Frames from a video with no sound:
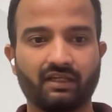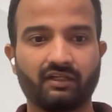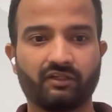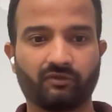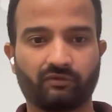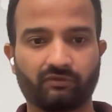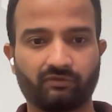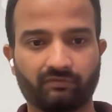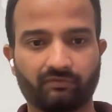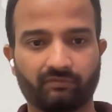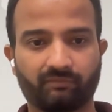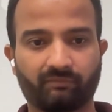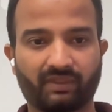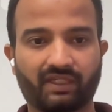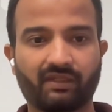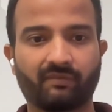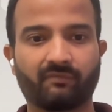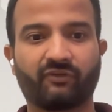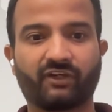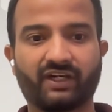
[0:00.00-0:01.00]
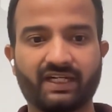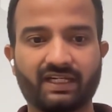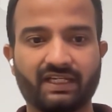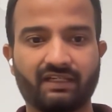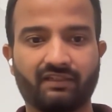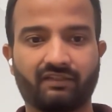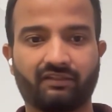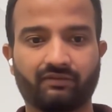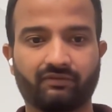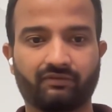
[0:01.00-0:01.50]
you become
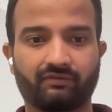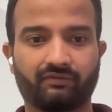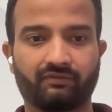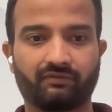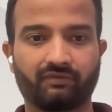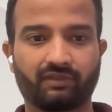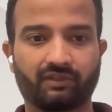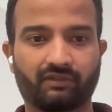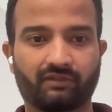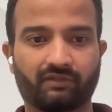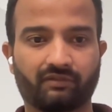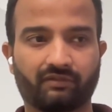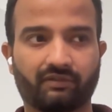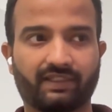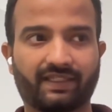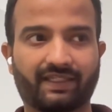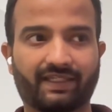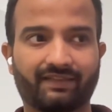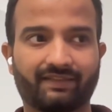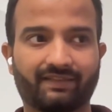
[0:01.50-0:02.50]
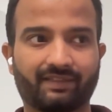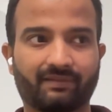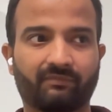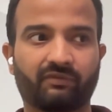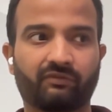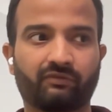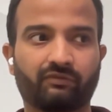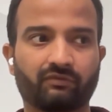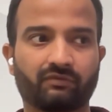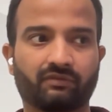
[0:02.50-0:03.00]
ready to
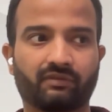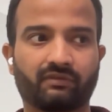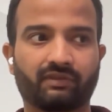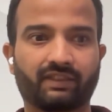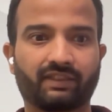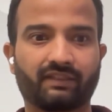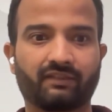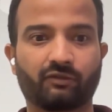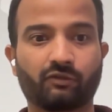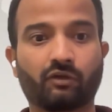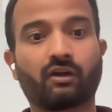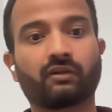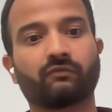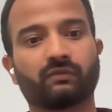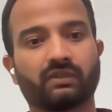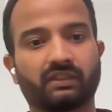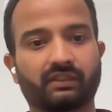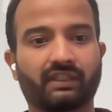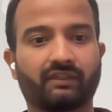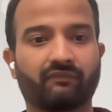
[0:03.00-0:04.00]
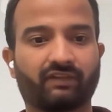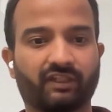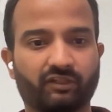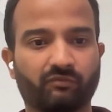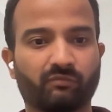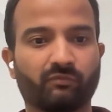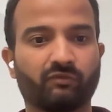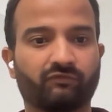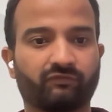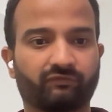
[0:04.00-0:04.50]
accept those things not working when you
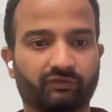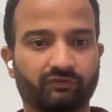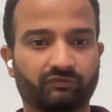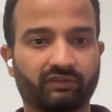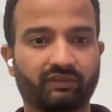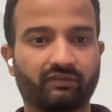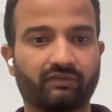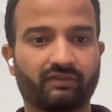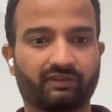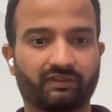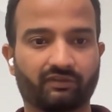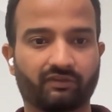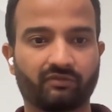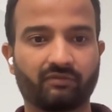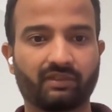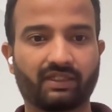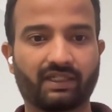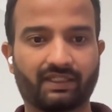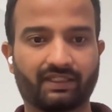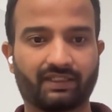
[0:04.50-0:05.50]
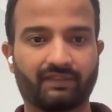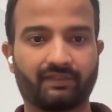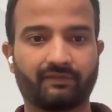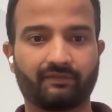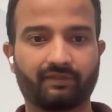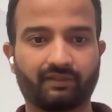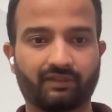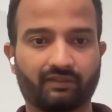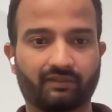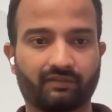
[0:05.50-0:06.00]
move to 3.0. And
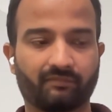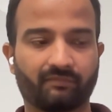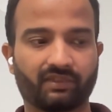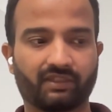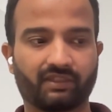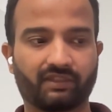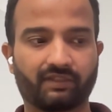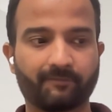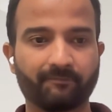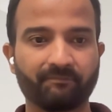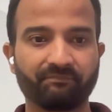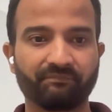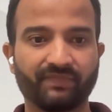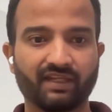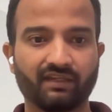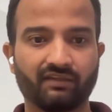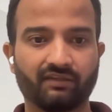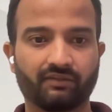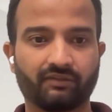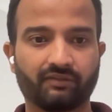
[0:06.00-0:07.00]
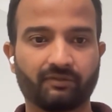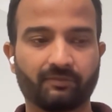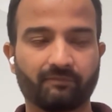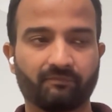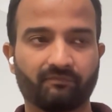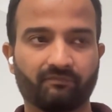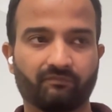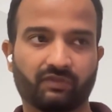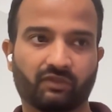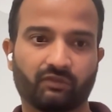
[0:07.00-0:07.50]
so
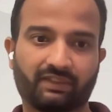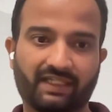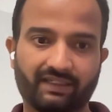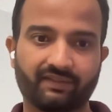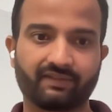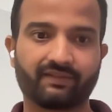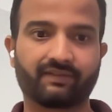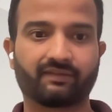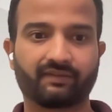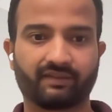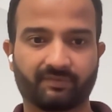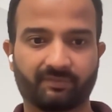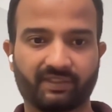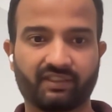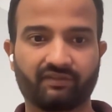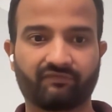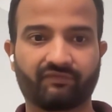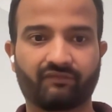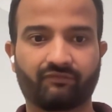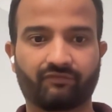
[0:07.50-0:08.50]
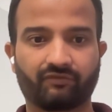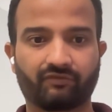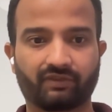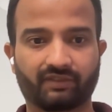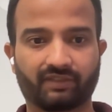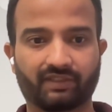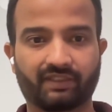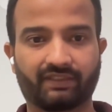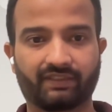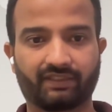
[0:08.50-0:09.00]
that is specific
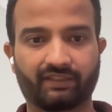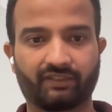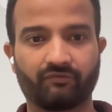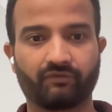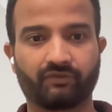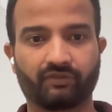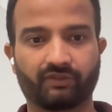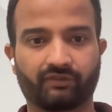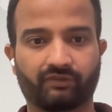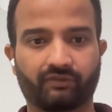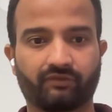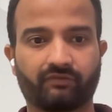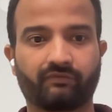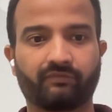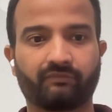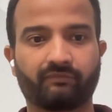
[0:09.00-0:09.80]
focus I think users should